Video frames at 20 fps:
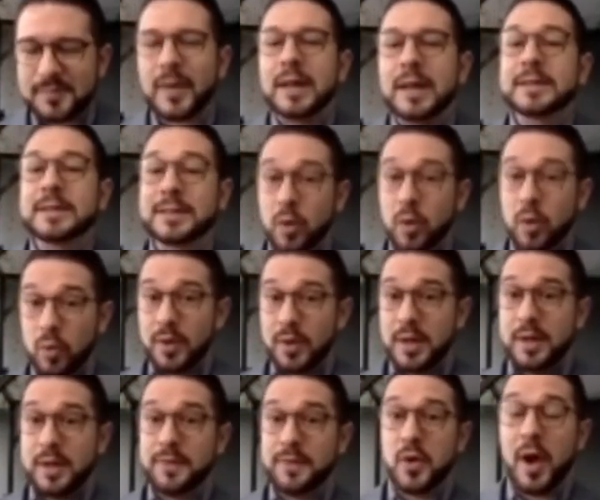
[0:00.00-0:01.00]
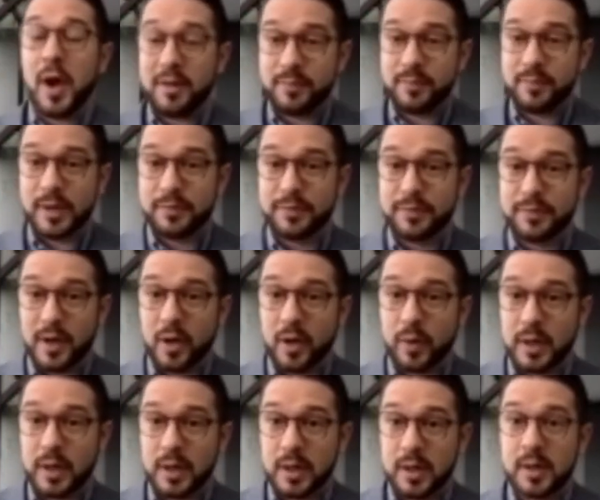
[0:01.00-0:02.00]
So if you have been
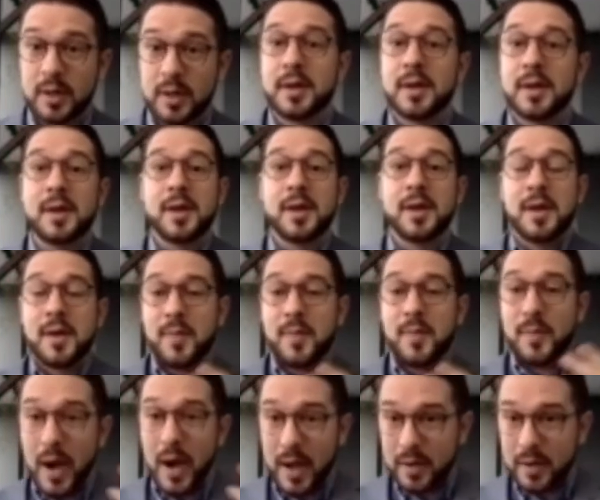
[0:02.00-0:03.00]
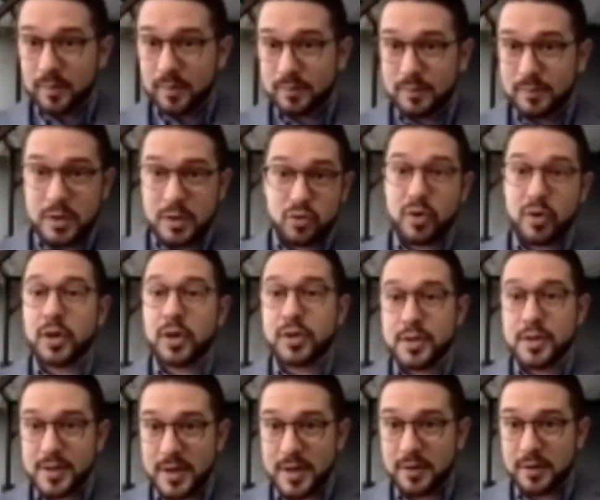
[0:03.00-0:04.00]
following my
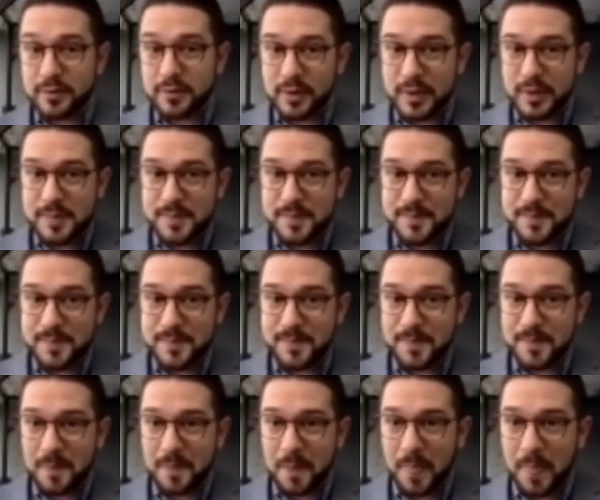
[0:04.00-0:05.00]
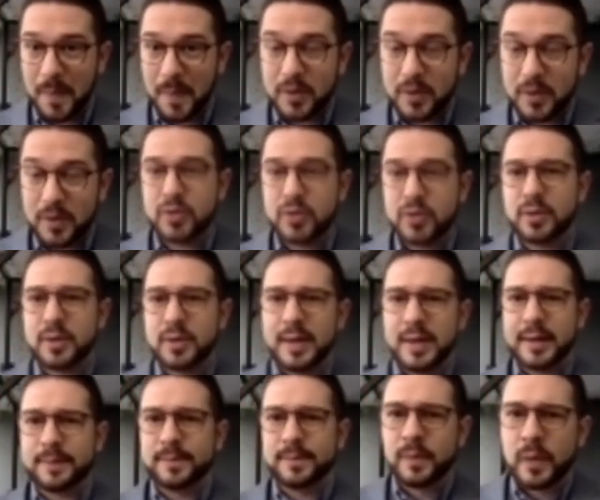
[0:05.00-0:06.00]
instructions carefully, you should
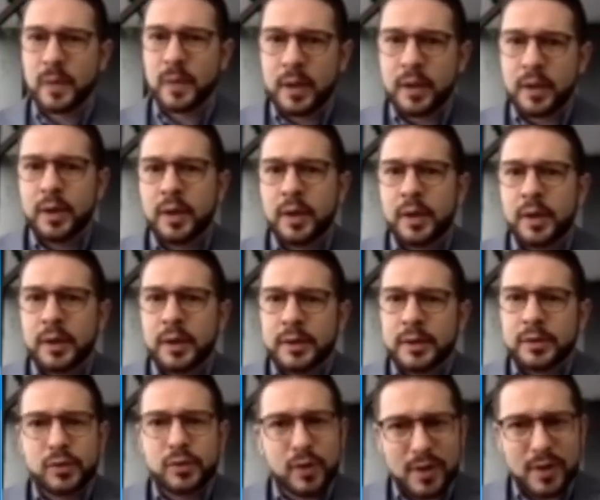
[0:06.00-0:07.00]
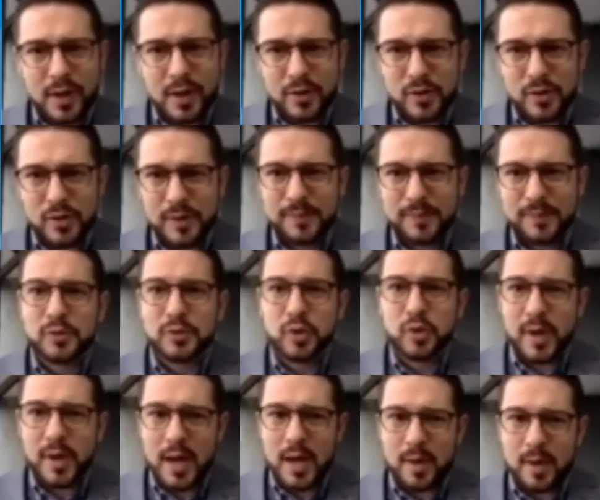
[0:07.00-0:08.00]
get to a country, to
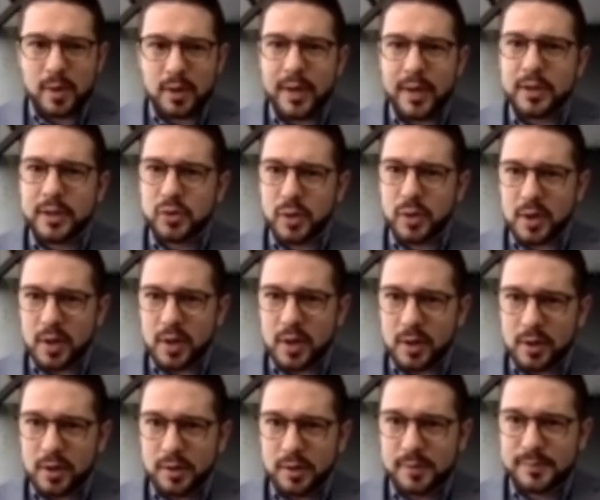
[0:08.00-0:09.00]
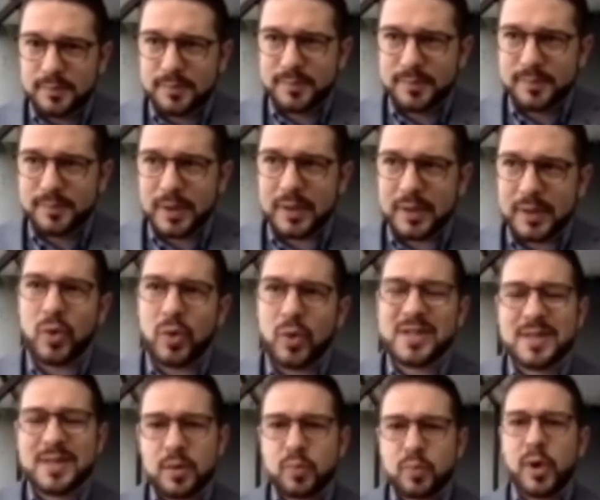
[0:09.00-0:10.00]
an animal, and to a color. But
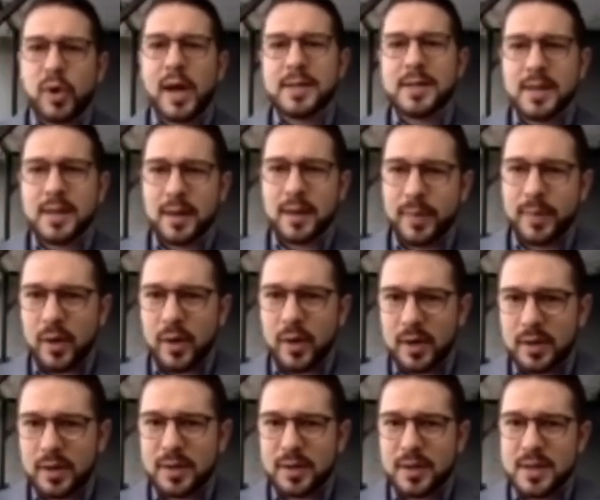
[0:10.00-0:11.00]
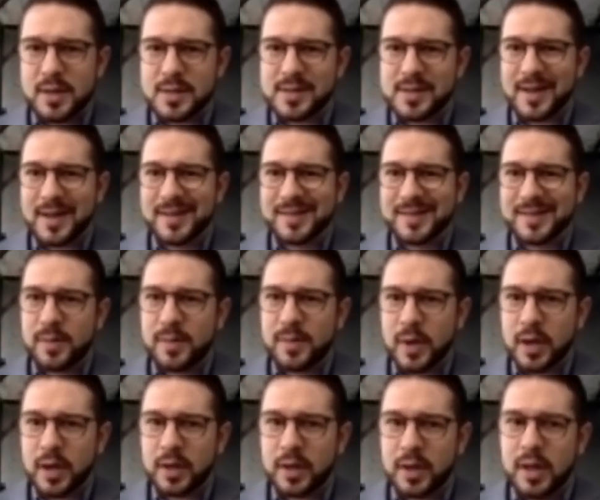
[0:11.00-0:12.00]
what's surprising about it is that in
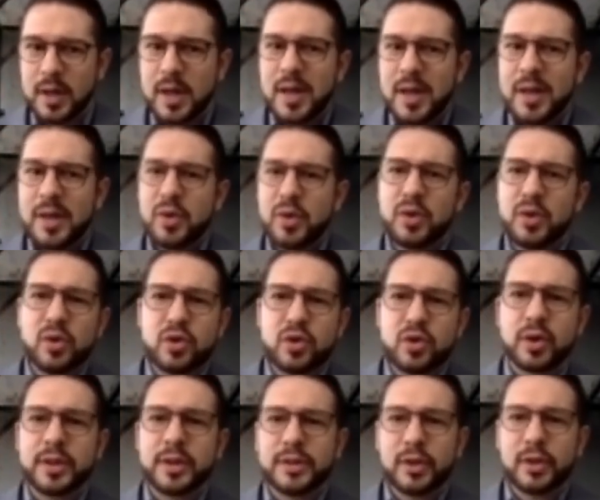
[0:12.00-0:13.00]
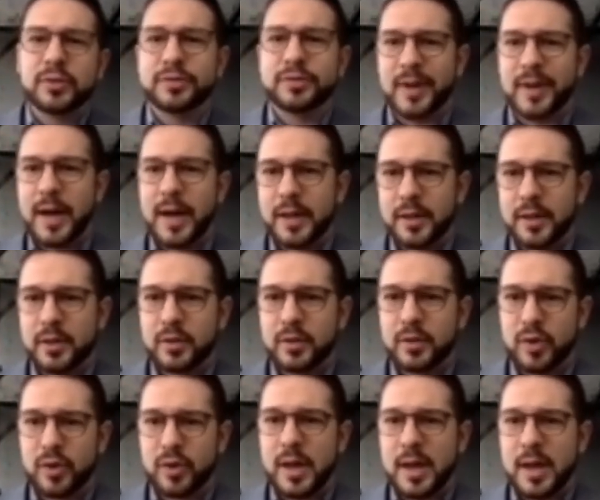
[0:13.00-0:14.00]
Denmark, you usually don't find
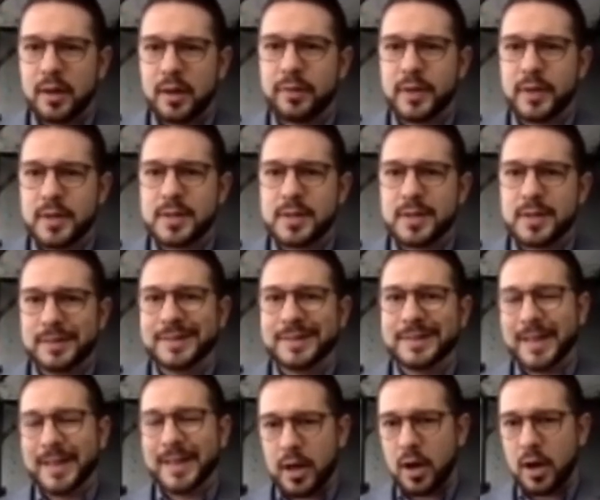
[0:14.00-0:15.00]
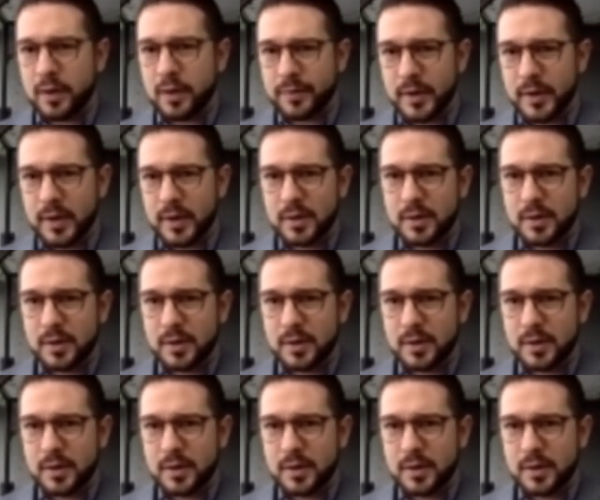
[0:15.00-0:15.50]
gray elephants that often.